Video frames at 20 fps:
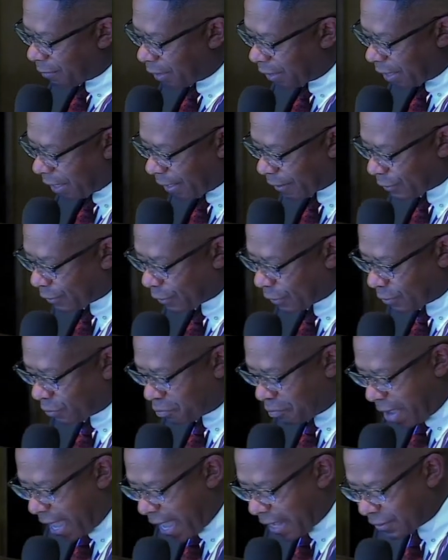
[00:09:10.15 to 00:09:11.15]
answered,
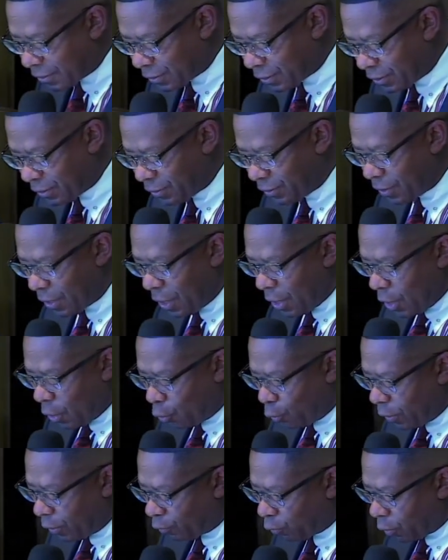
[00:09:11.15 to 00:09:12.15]
Master,
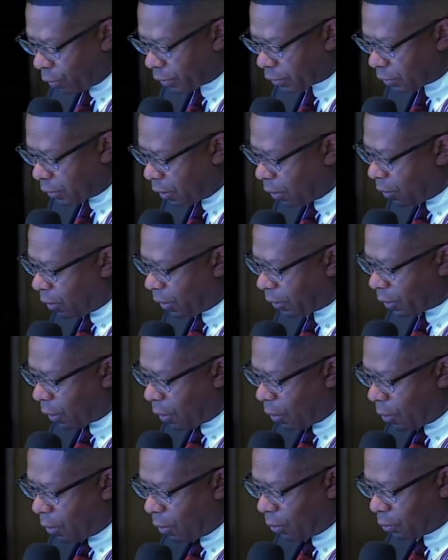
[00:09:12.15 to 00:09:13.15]
we've worked hard
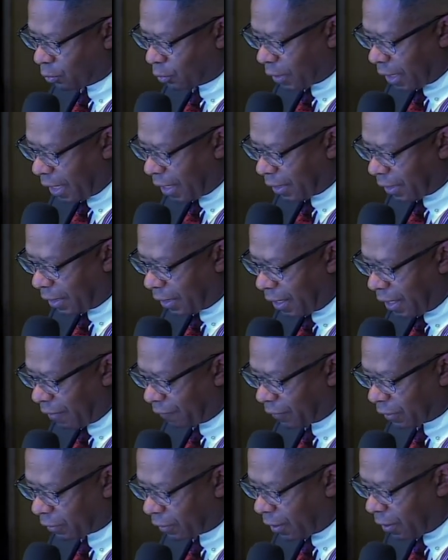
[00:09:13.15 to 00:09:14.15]
all night and
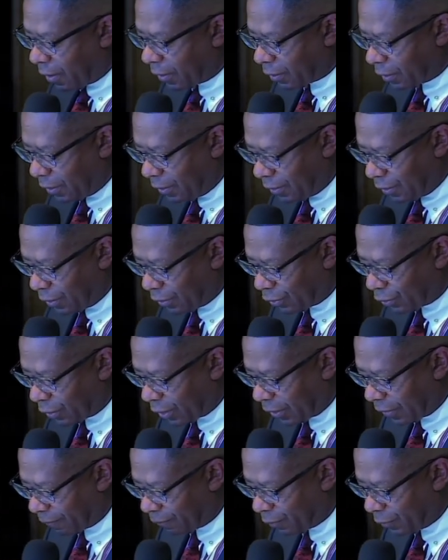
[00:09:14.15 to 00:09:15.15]
haven't caught
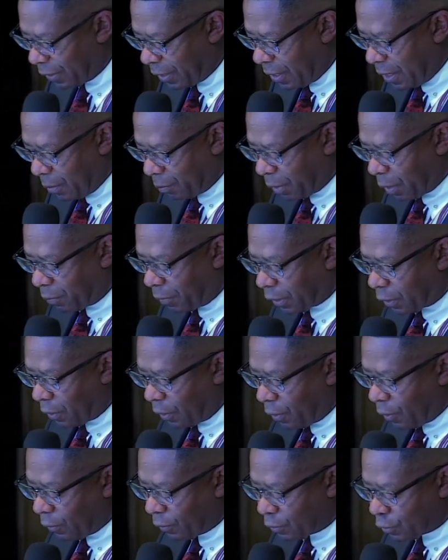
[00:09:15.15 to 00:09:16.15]
anything. But
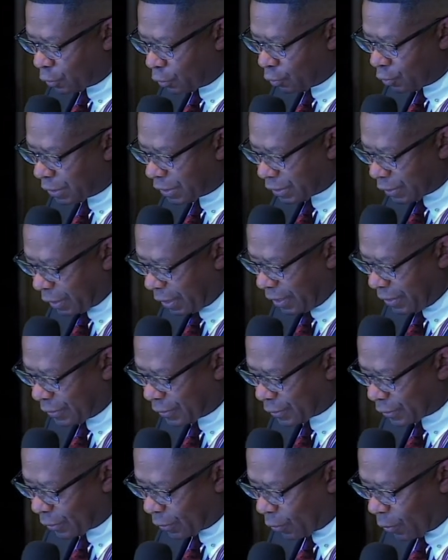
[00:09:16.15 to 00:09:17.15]
because you say
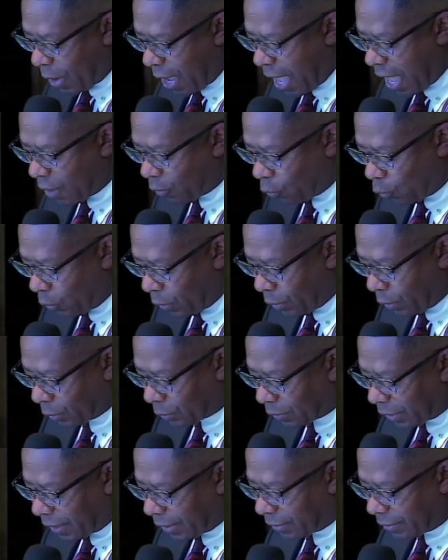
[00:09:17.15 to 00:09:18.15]
so, I will
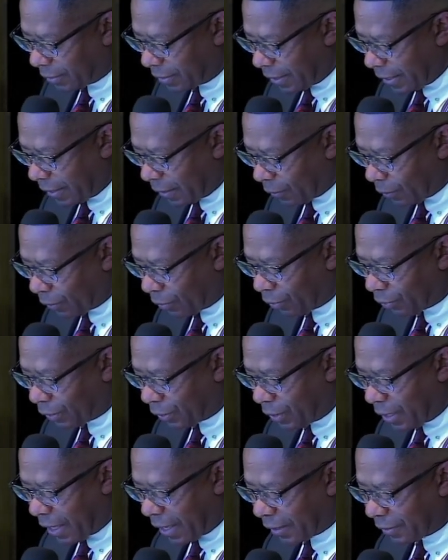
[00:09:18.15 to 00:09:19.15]
let down the
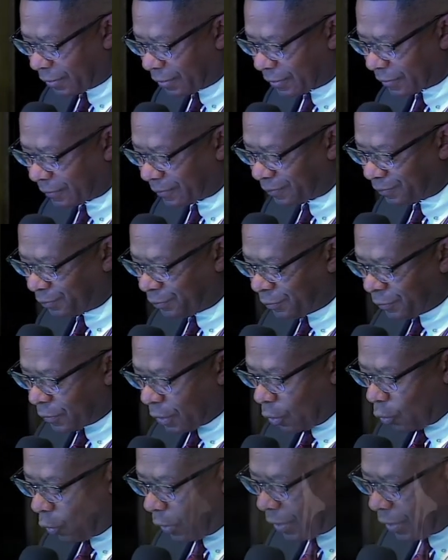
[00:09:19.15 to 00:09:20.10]
net. When